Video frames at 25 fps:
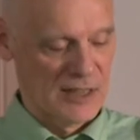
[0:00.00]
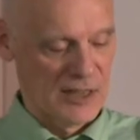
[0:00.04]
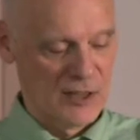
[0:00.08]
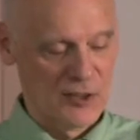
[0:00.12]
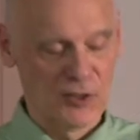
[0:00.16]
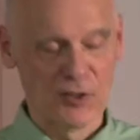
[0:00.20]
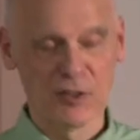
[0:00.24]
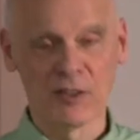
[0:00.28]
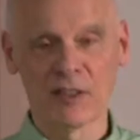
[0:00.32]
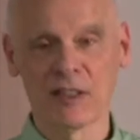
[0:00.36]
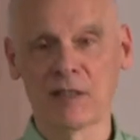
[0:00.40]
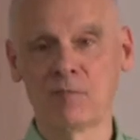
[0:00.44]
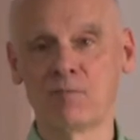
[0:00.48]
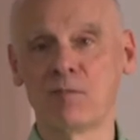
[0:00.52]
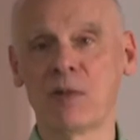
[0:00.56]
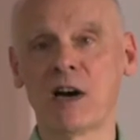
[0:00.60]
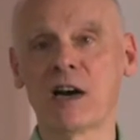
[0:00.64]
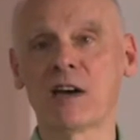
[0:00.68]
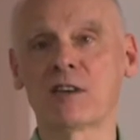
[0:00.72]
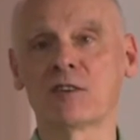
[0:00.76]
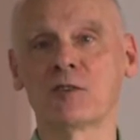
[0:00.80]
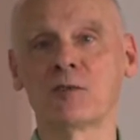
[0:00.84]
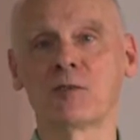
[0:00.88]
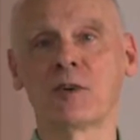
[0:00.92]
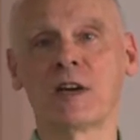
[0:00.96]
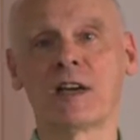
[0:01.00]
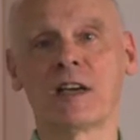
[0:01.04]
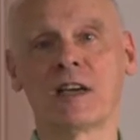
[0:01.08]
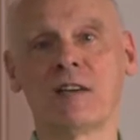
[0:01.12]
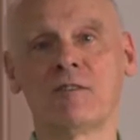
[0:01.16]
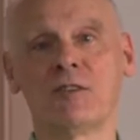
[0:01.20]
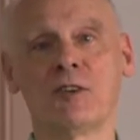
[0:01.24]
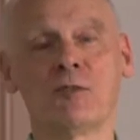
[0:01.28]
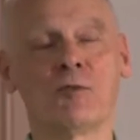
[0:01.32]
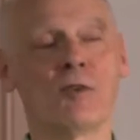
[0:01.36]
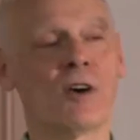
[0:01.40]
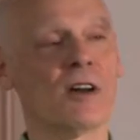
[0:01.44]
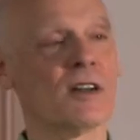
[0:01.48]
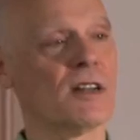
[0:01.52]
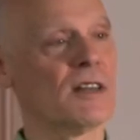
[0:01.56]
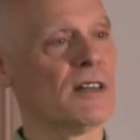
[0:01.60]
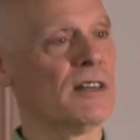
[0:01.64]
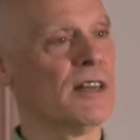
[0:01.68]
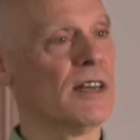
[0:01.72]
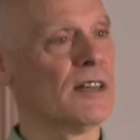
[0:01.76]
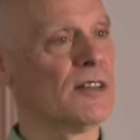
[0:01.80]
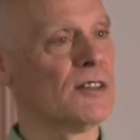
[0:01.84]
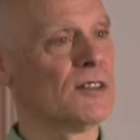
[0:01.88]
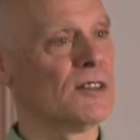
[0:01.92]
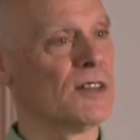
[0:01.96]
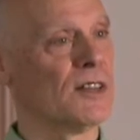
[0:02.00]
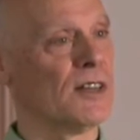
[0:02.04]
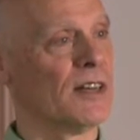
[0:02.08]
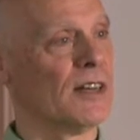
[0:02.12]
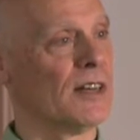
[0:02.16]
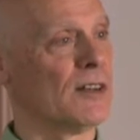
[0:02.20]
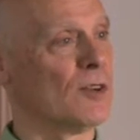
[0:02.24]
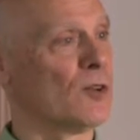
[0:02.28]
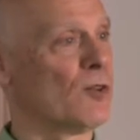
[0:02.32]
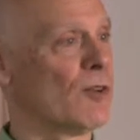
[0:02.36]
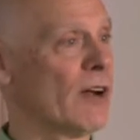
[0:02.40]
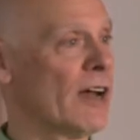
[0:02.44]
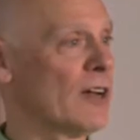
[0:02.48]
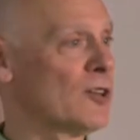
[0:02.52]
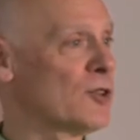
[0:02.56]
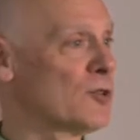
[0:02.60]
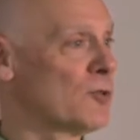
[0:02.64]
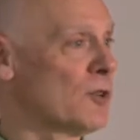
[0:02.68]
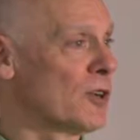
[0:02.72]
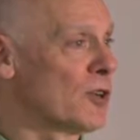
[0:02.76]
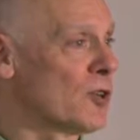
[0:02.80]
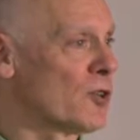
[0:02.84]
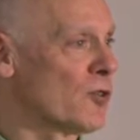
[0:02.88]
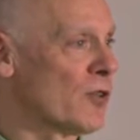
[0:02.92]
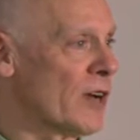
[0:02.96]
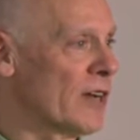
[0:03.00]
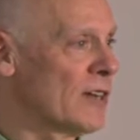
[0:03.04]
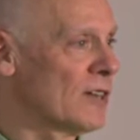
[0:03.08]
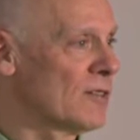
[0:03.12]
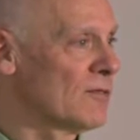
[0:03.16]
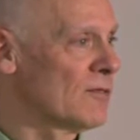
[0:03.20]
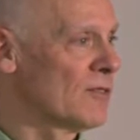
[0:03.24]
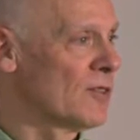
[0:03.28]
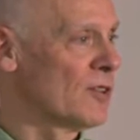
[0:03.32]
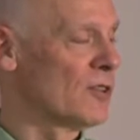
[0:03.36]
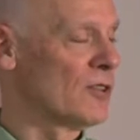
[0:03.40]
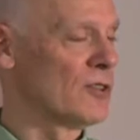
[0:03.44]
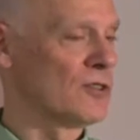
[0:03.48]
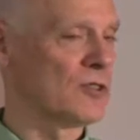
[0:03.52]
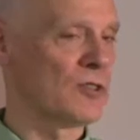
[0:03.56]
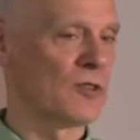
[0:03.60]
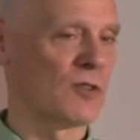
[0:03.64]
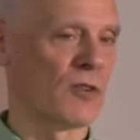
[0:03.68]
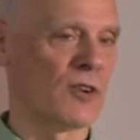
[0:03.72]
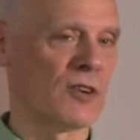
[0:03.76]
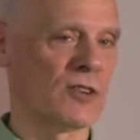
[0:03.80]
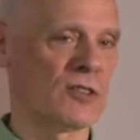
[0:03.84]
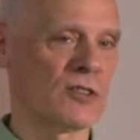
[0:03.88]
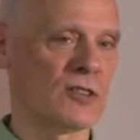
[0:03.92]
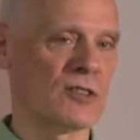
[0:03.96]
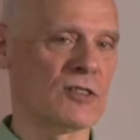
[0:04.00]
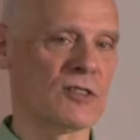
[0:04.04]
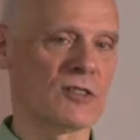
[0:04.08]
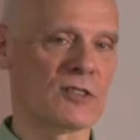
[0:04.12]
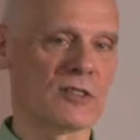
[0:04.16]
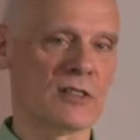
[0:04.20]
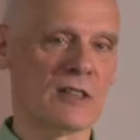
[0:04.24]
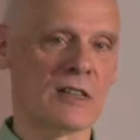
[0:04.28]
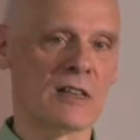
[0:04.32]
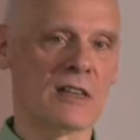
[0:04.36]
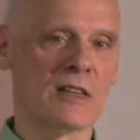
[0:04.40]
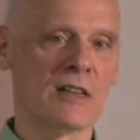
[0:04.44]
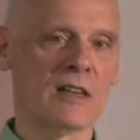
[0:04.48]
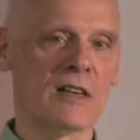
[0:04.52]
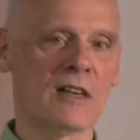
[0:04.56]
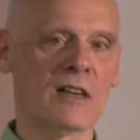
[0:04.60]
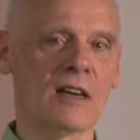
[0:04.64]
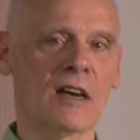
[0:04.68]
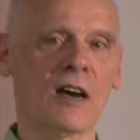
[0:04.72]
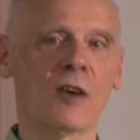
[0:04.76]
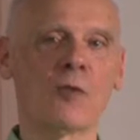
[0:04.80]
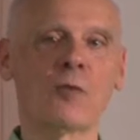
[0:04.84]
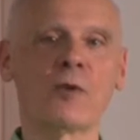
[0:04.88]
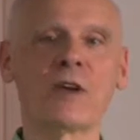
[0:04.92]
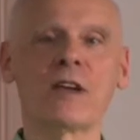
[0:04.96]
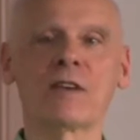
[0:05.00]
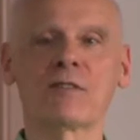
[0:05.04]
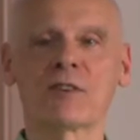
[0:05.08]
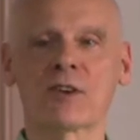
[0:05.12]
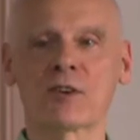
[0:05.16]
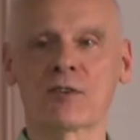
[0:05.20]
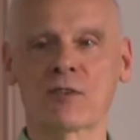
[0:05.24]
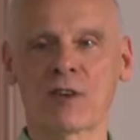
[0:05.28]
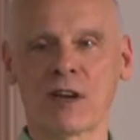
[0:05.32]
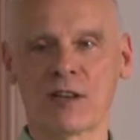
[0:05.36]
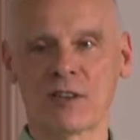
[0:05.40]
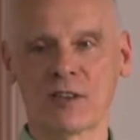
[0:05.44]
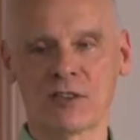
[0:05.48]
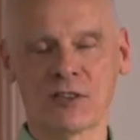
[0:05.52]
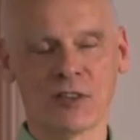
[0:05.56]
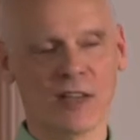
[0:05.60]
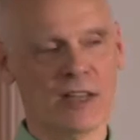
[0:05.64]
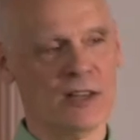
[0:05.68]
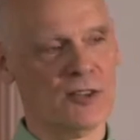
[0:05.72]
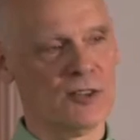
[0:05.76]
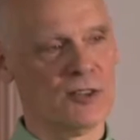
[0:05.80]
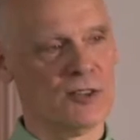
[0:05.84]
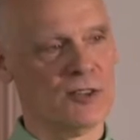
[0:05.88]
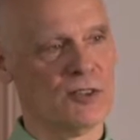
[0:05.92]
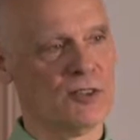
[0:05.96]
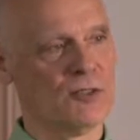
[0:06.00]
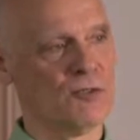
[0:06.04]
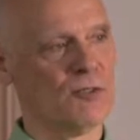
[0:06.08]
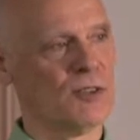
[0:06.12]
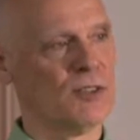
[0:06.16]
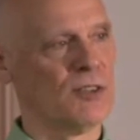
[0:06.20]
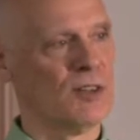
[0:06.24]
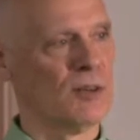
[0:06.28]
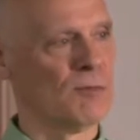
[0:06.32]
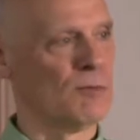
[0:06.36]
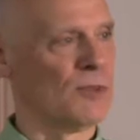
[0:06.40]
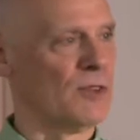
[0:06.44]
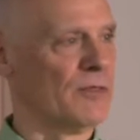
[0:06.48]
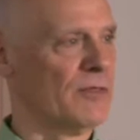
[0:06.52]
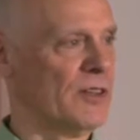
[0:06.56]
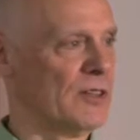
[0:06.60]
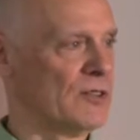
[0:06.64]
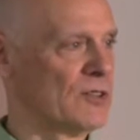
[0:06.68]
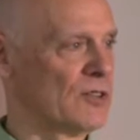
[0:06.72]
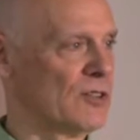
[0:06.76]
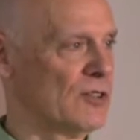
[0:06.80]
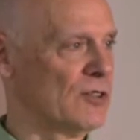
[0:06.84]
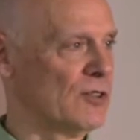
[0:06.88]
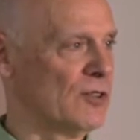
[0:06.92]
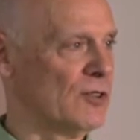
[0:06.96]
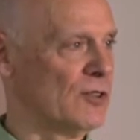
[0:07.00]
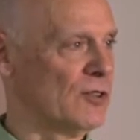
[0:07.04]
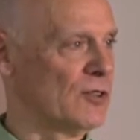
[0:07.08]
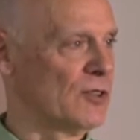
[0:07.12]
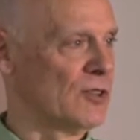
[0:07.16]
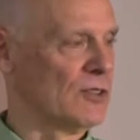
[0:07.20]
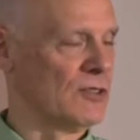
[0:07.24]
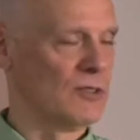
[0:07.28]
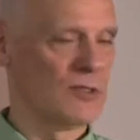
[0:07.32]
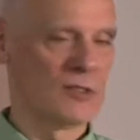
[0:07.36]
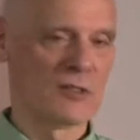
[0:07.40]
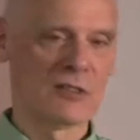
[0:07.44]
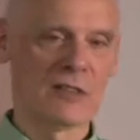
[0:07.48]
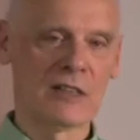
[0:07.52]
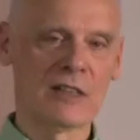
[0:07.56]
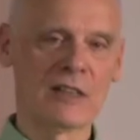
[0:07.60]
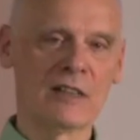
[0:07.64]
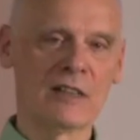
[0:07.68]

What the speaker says: you can get, by the way, if you want to get graduate credit for those courses, we have accreditation through a number of institutions.